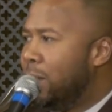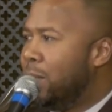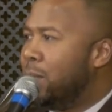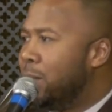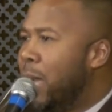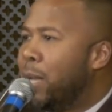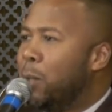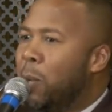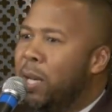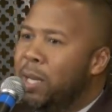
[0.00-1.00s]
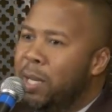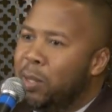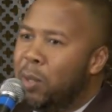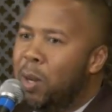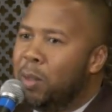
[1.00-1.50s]
This is exactly why they
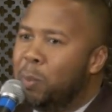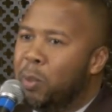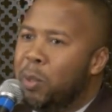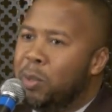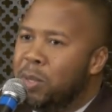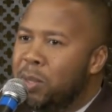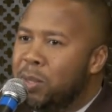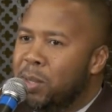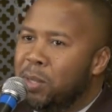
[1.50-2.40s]
didn't call the Persians